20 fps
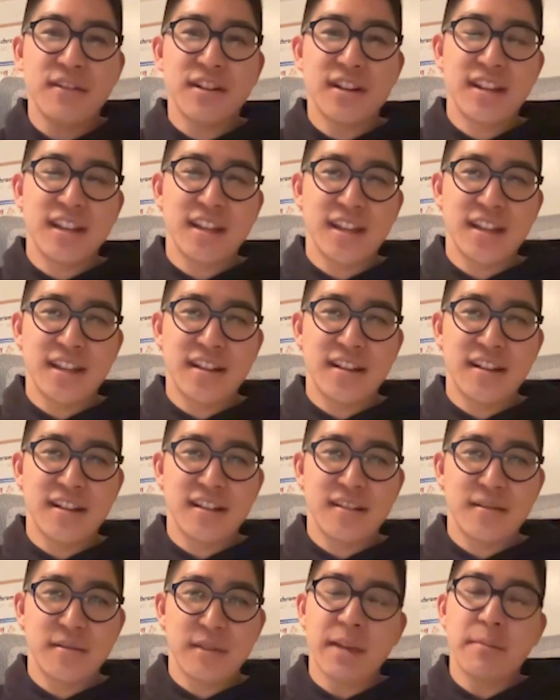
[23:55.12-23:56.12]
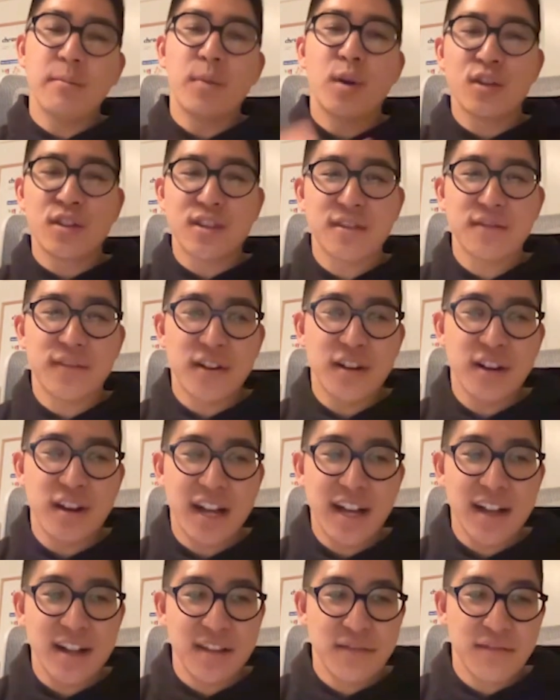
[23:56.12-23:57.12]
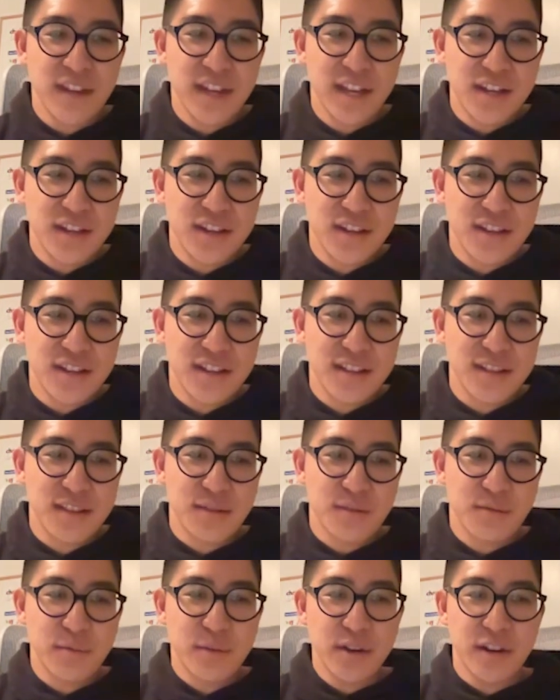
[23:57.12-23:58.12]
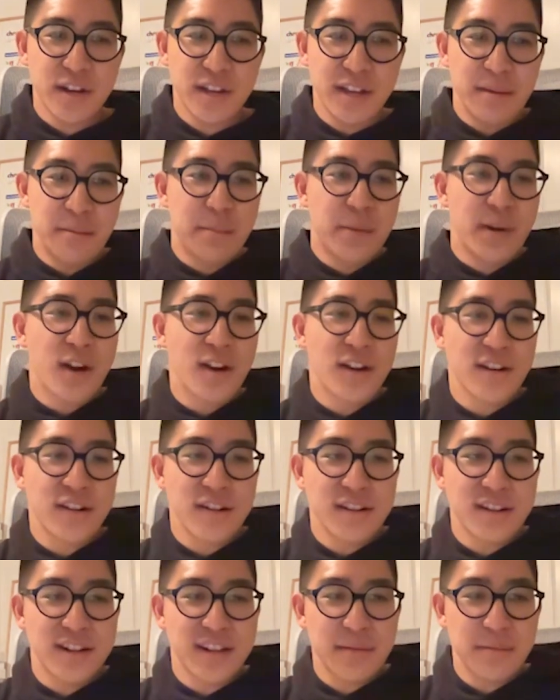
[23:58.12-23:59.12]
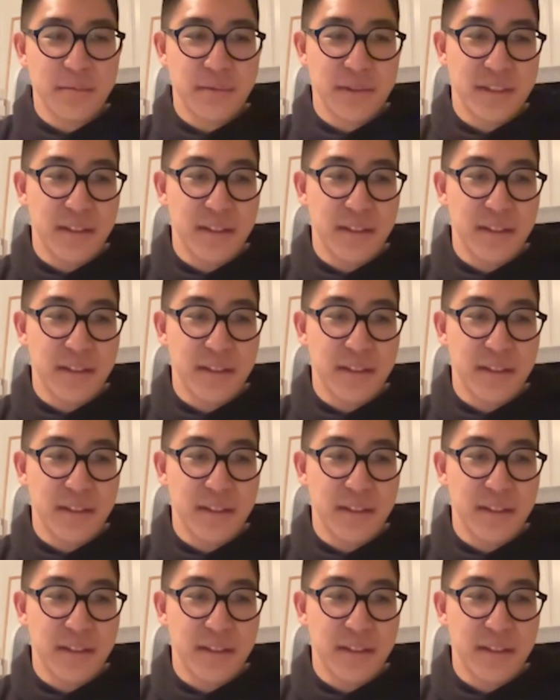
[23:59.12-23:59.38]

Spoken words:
did, like most of our activations were in partnership with